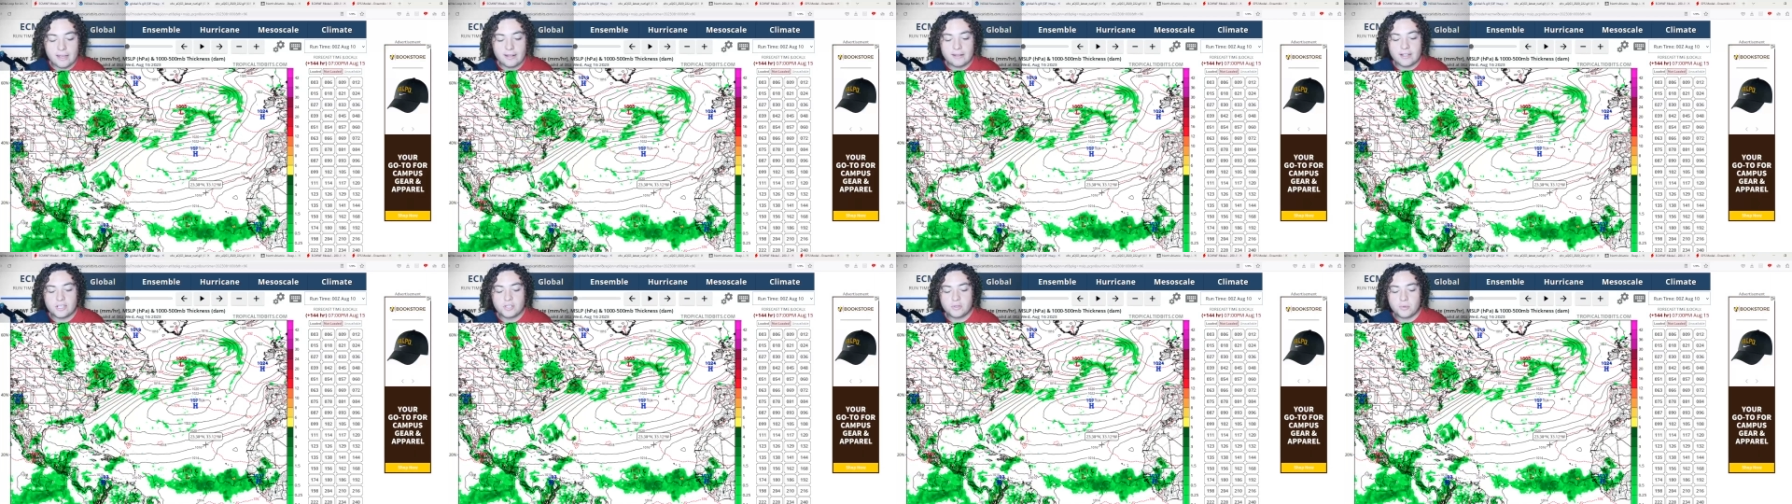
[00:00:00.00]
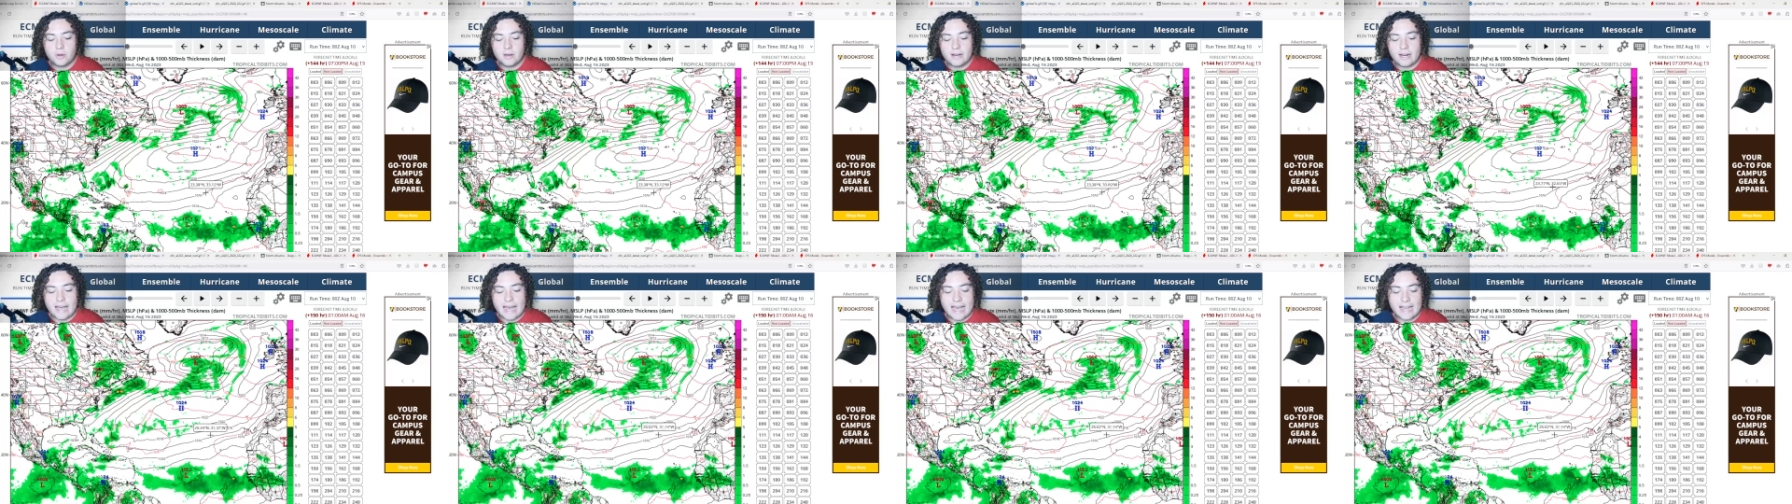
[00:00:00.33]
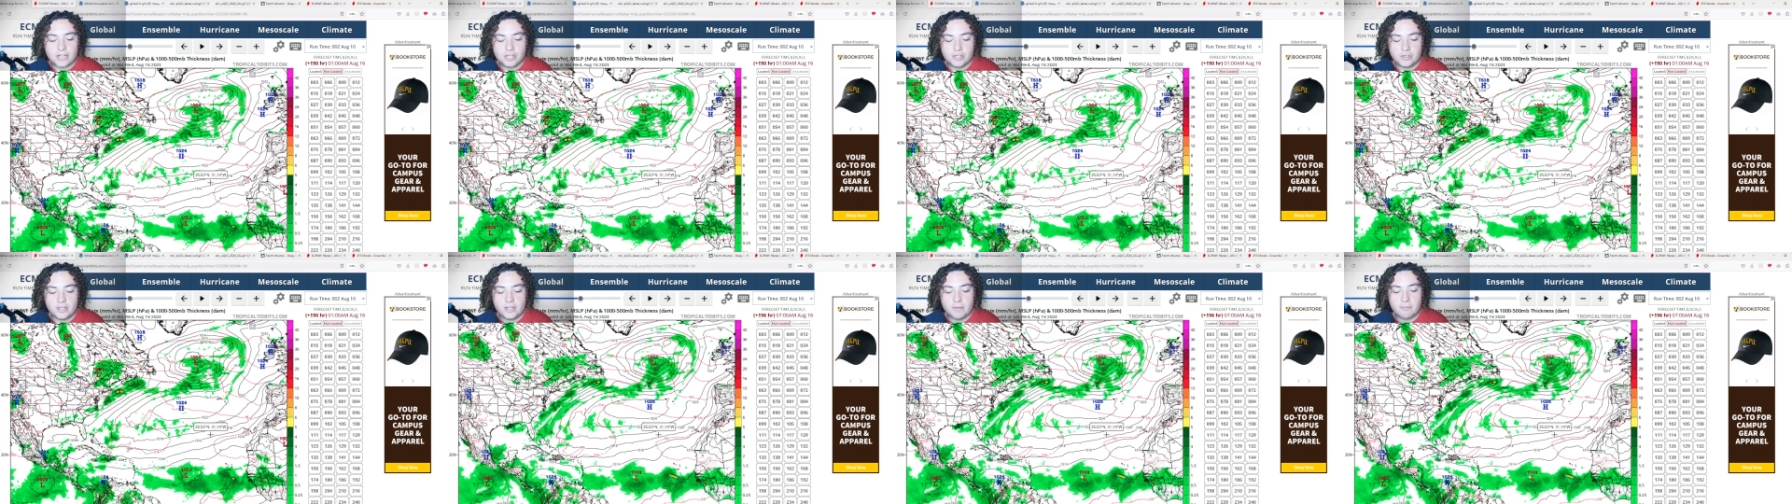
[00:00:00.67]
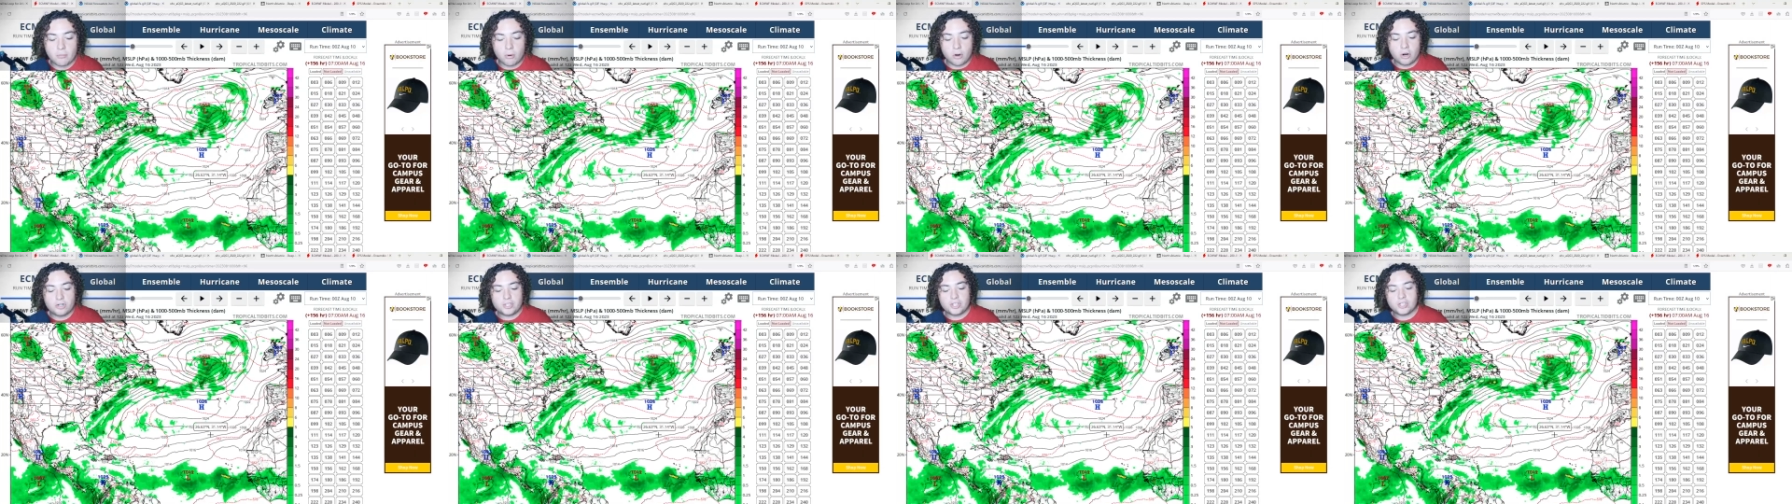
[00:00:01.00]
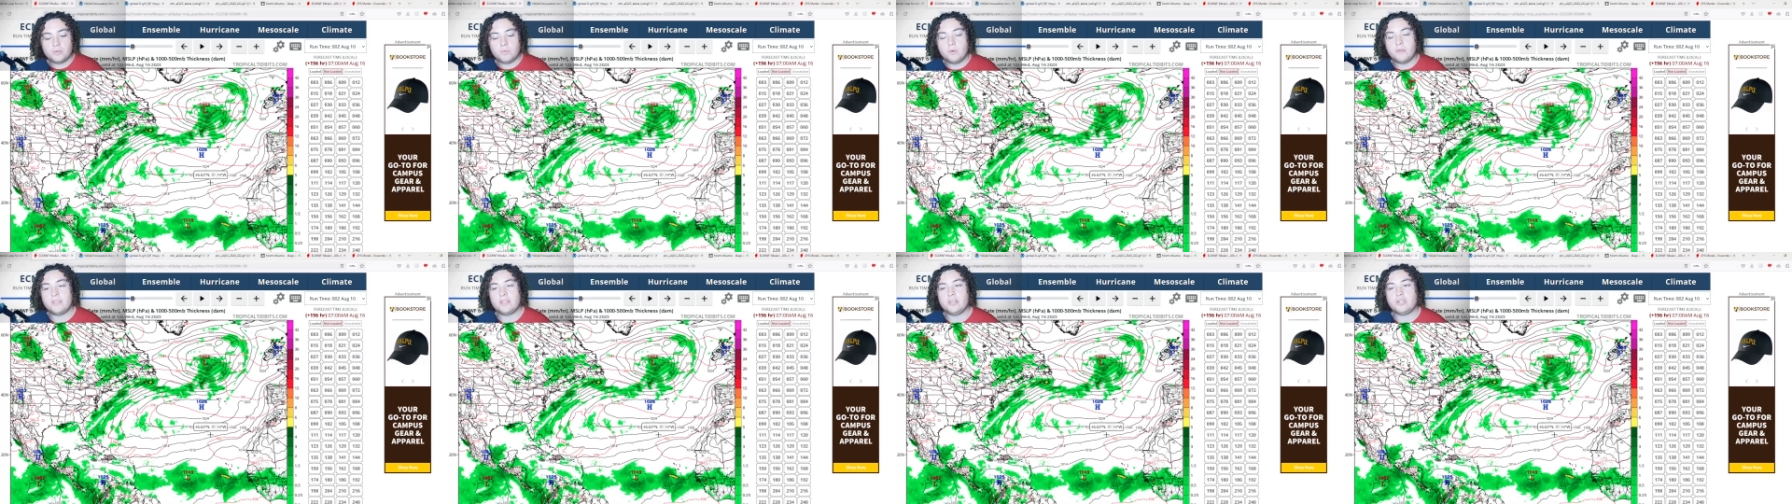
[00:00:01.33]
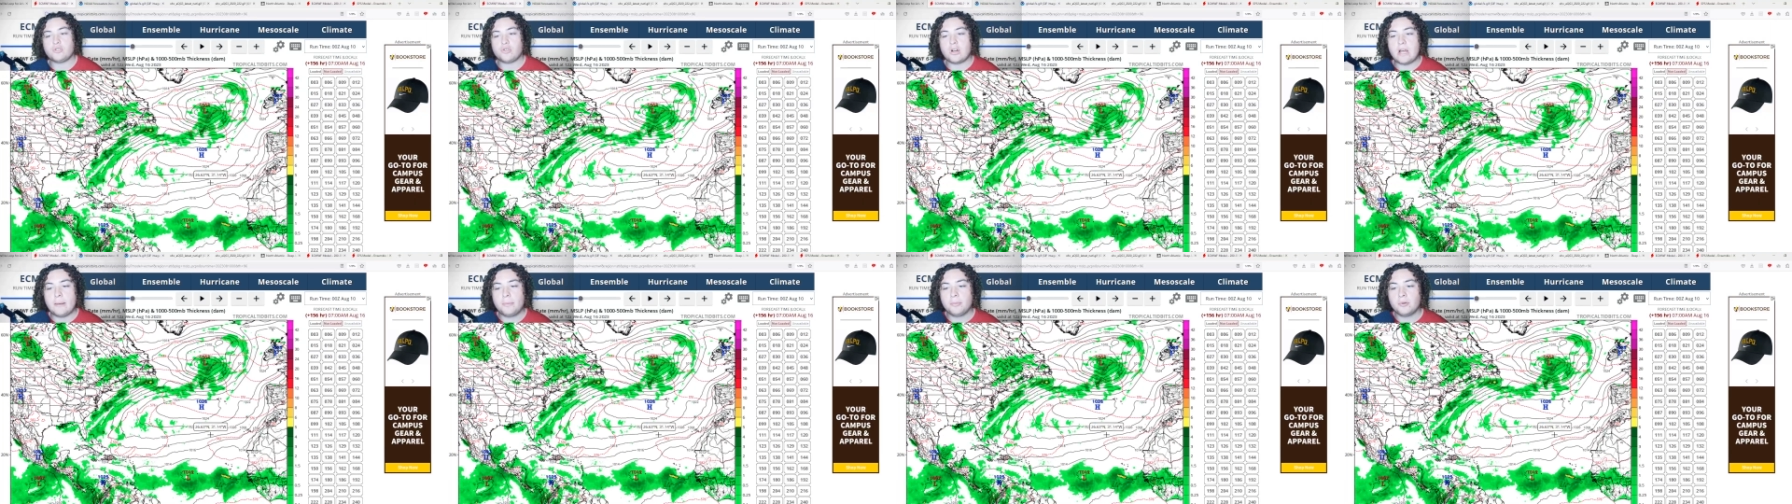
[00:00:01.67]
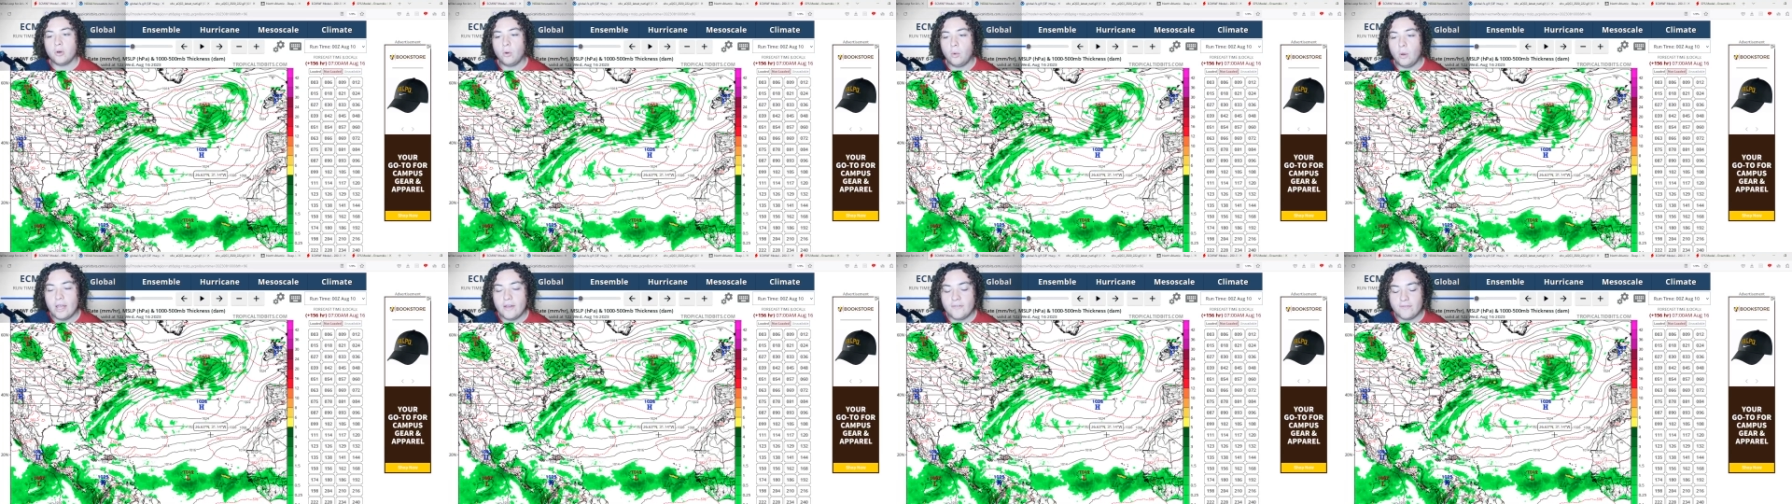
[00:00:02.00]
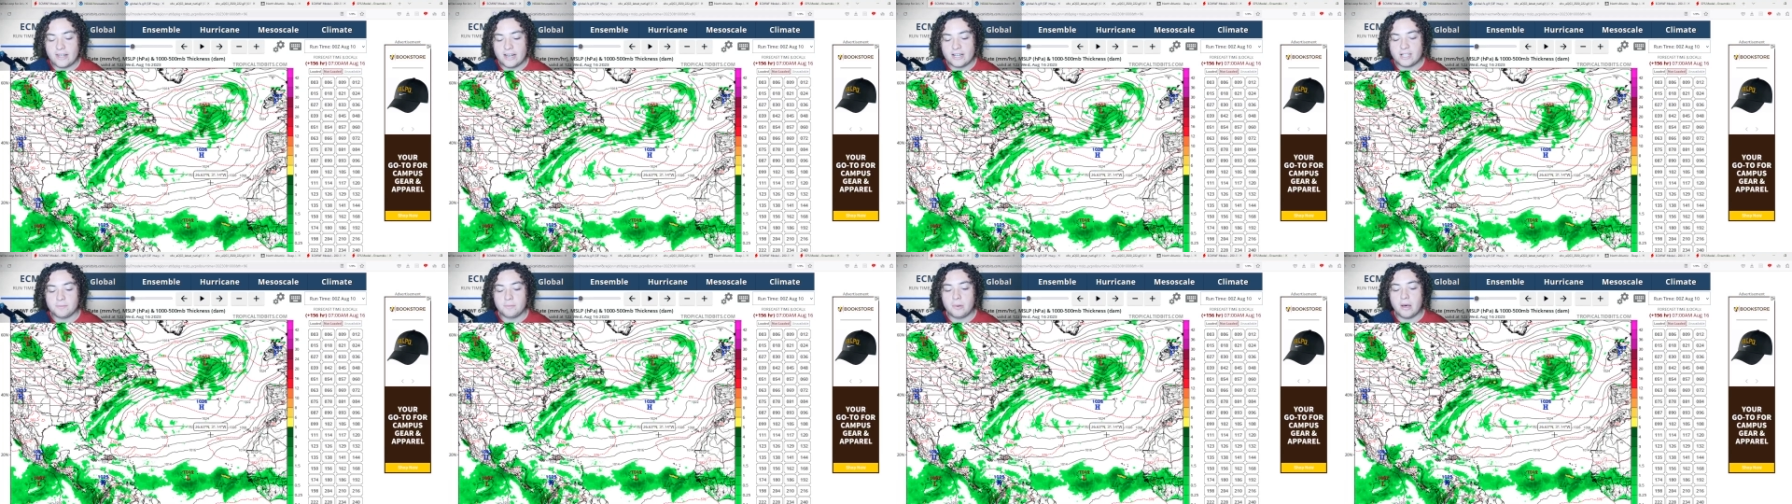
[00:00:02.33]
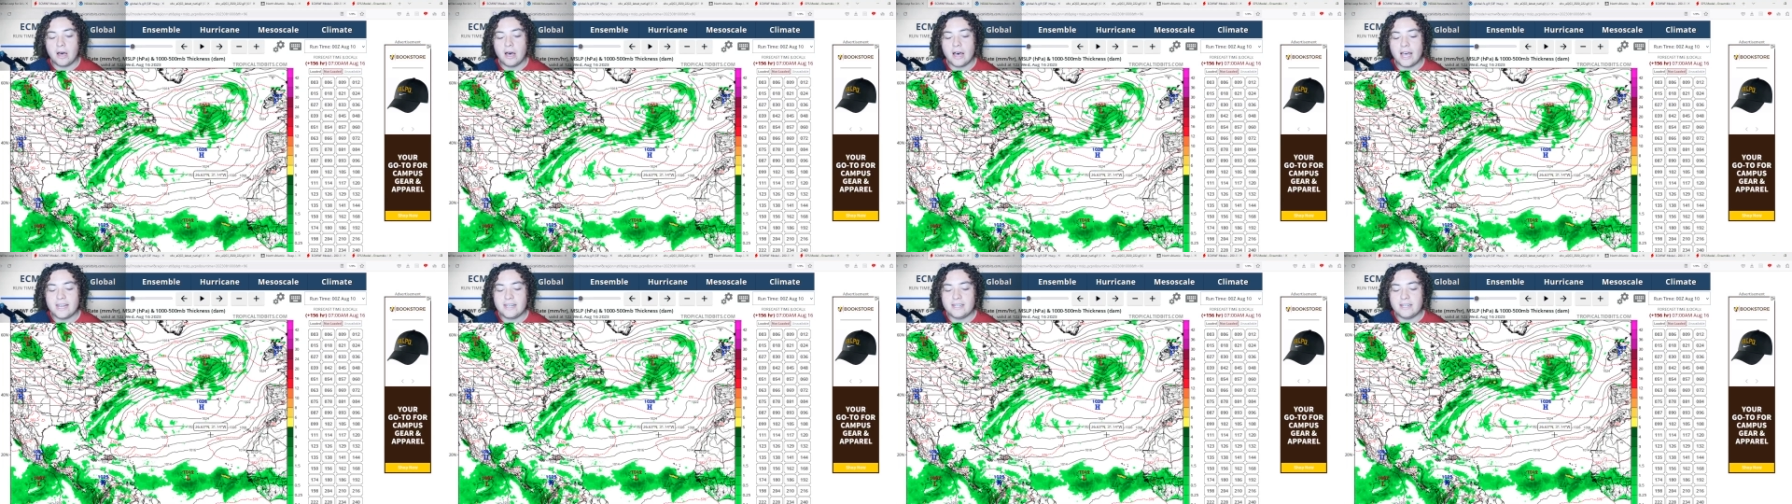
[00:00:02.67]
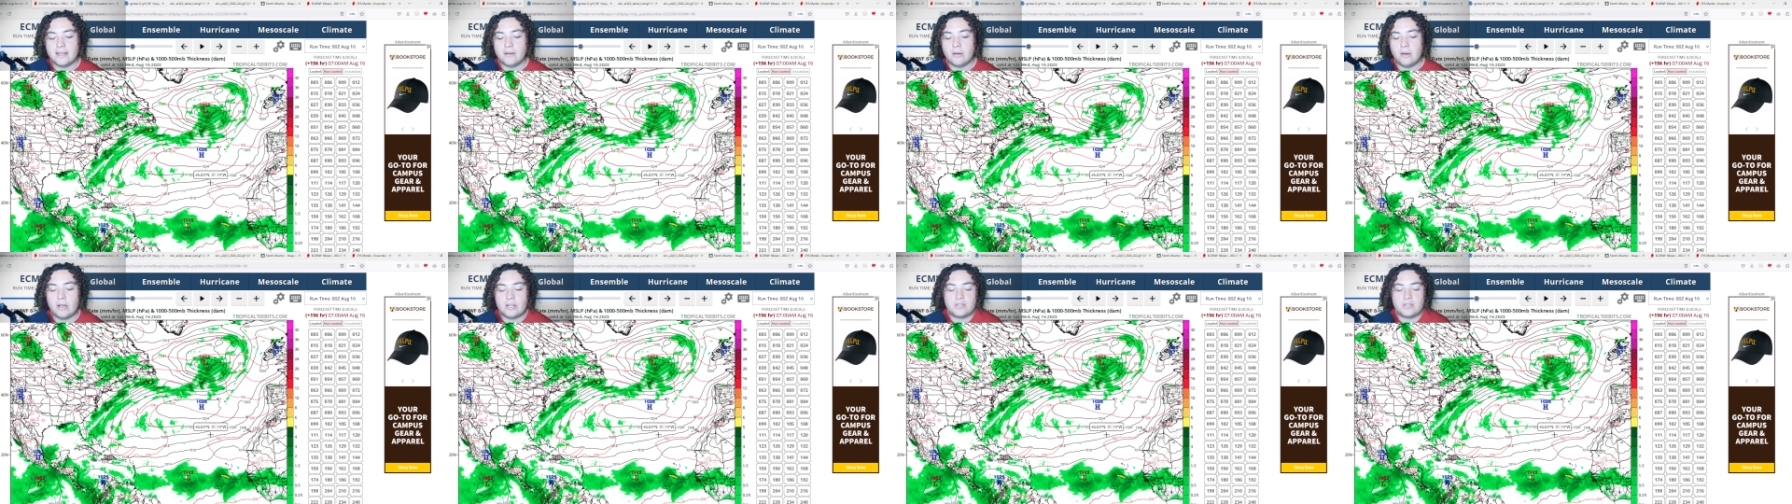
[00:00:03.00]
This one actually merges with a tropical wave that is behind it,